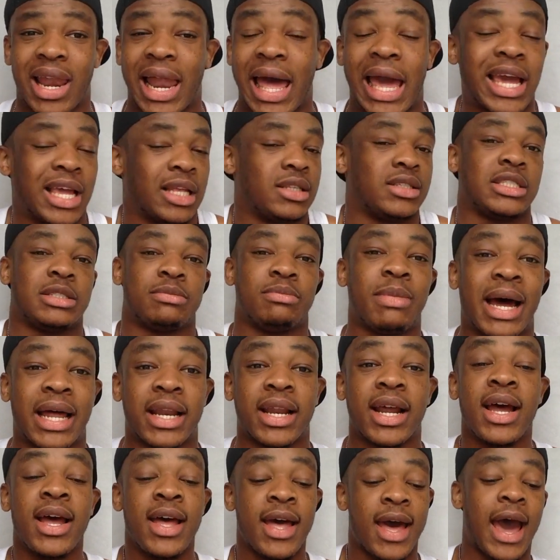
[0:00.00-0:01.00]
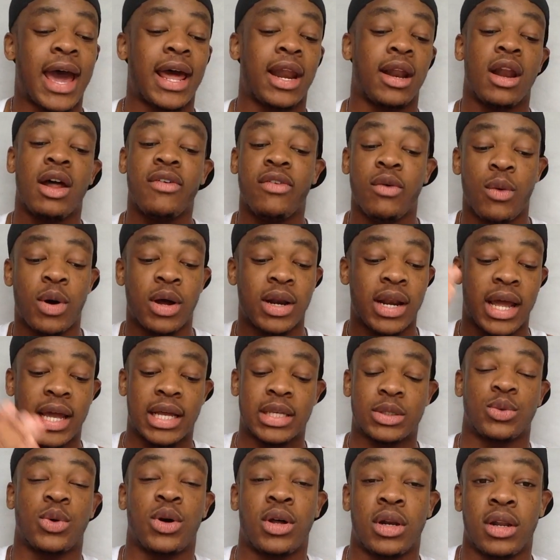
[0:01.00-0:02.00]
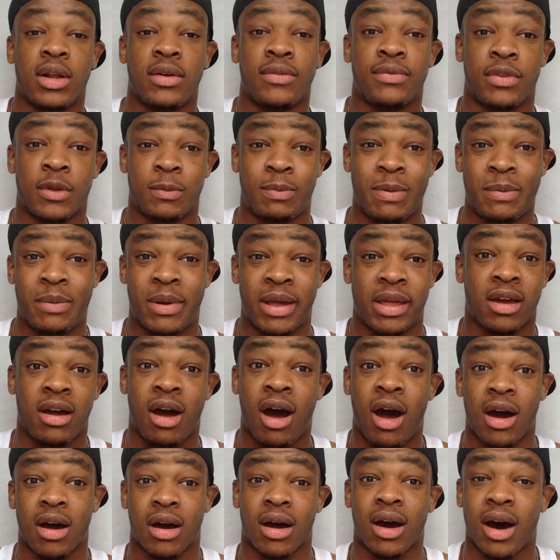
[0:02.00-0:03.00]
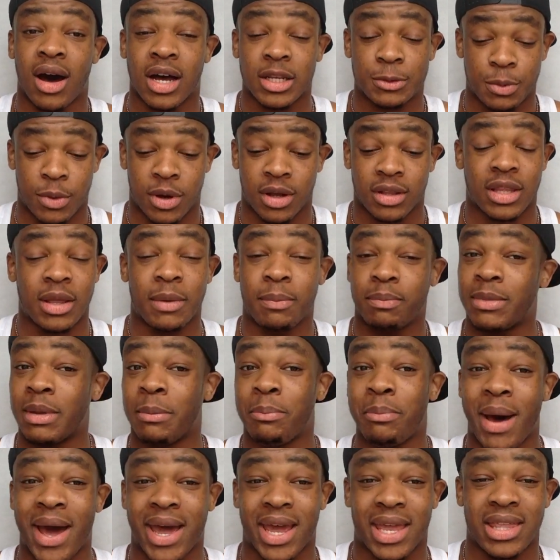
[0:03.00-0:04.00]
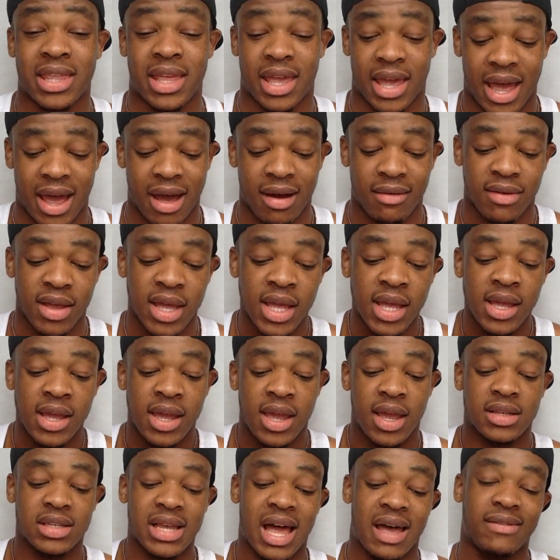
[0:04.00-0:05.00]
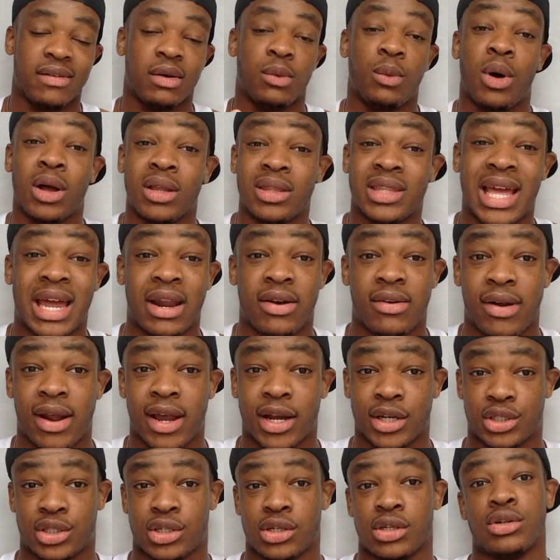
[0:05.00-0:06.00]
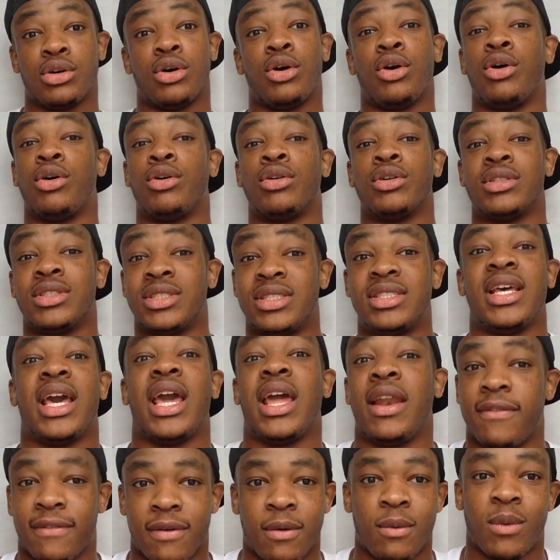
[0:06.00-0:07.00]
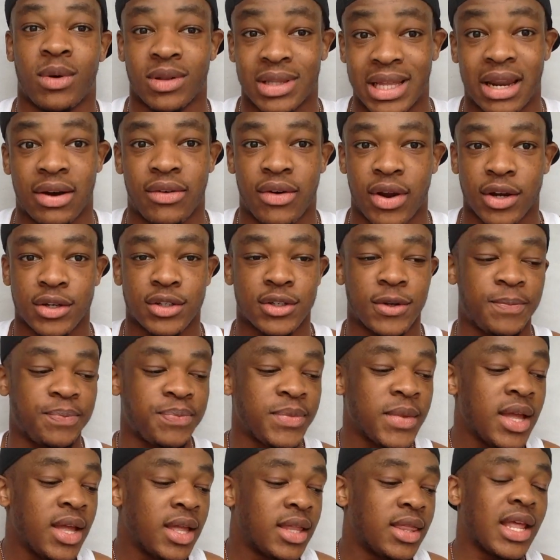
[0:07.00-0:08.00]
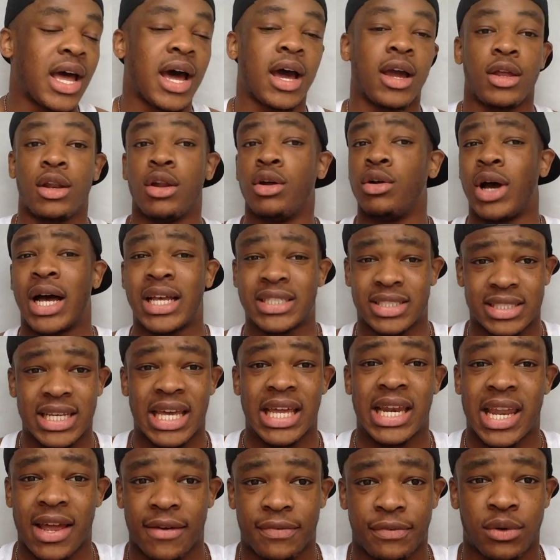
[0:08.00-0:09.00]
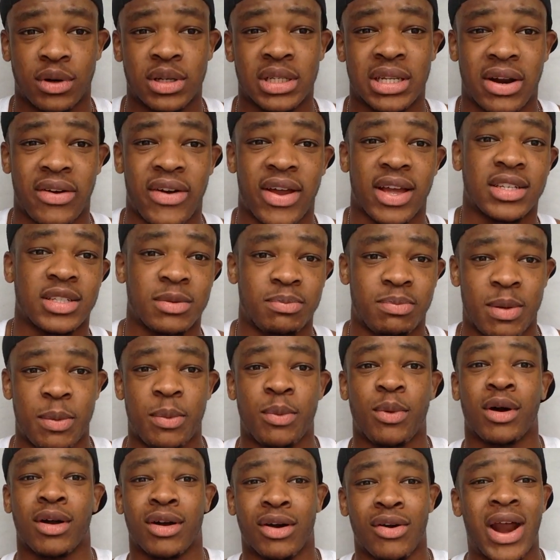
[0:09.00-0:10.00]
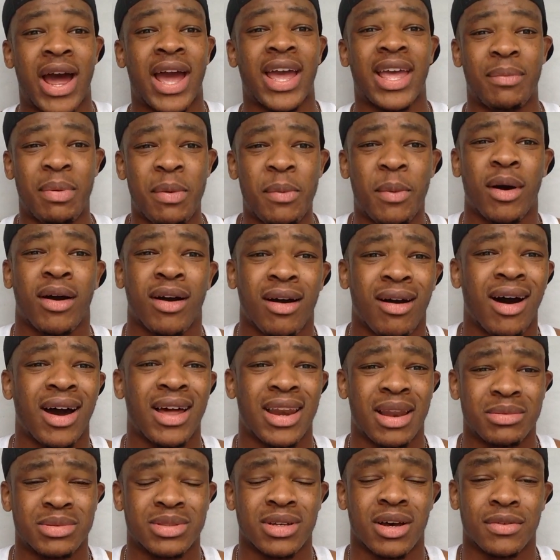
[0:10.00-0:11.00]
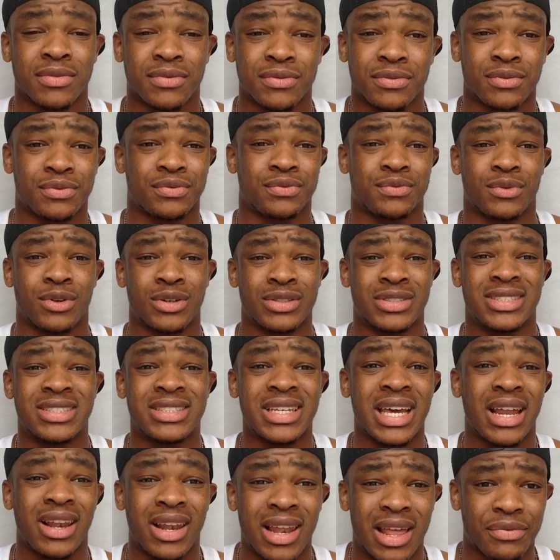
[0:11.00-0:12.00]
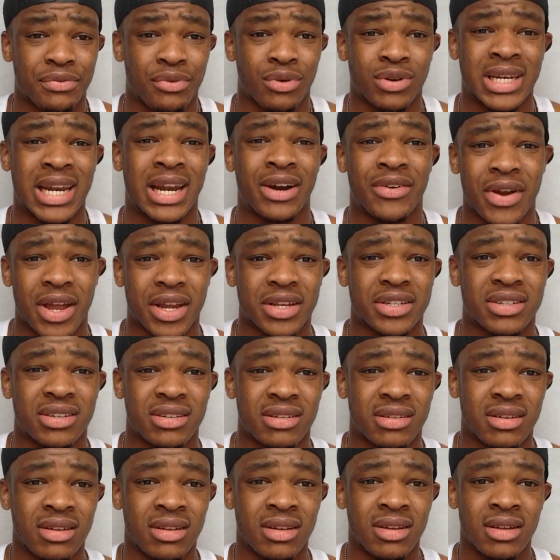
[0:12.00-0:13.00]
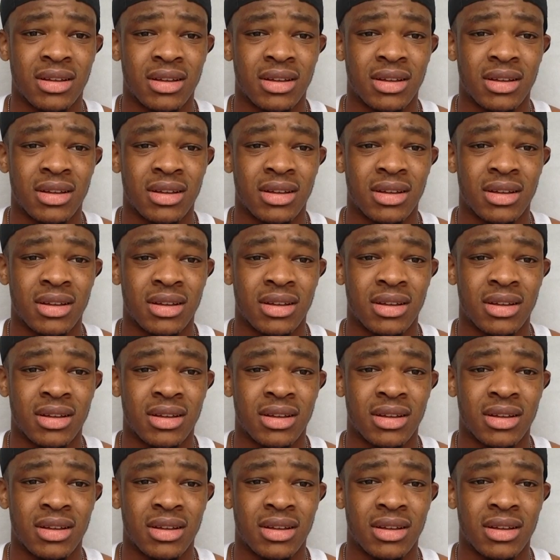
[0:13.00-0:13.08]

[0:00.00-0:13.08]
Like, it doesn't matter. And another one that is one of the people you can't cast because the backing they have is either One Direction or Zayn from One Direction. Now, you know, as Zayn left One Direction, people were crying. People were cutting themselves because Zayn left One Direction.